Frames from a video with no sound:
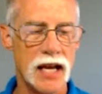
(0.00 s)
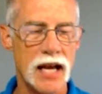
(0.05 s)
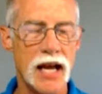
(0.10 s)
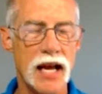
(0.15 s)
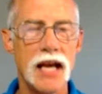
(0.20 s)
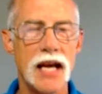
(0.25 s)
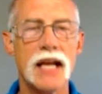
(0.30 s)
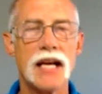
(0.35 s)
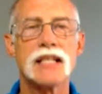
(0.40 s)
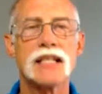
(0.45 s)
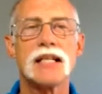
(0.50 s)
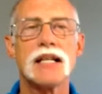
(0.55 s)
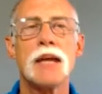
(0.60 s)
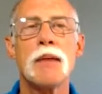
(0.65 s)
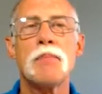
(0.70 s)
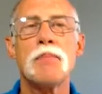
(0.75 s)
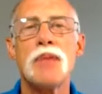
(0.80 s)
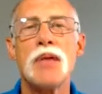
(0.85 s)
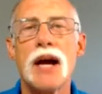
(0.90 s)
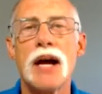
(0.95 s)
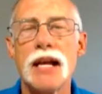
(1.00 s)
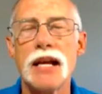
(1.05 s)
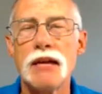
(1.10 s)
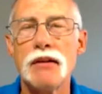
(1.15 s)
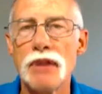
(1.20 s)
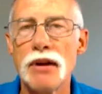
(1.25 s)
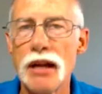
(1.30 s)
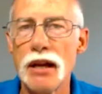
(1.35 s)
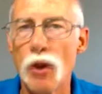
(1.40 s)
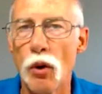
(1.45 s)
except that he
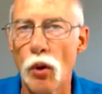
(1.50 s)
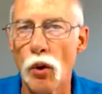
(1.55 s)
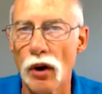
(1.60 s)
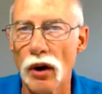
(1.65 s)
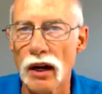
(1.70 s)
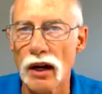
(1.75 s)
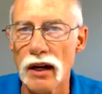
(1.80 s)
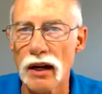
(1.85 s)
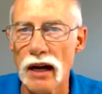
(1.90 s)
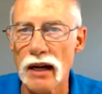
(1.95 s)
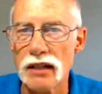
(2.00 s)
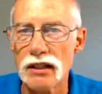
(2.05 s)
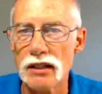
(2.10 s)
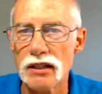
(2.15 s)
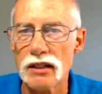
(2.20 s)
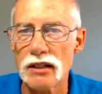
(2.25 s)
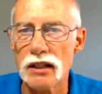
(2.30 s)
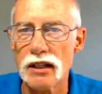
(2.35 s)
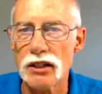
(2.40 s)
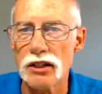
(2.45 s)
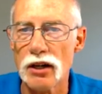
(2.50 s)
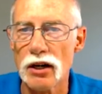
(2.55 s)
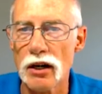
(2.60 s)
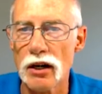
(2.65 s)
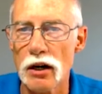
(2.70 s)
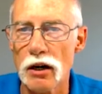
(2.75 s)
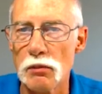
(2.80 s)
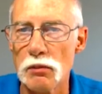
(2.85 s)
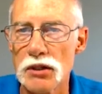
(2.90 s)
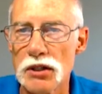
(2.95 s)
reorganizes the
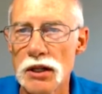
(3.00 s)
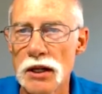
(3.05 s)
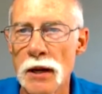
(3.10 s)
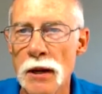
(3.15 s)
terms.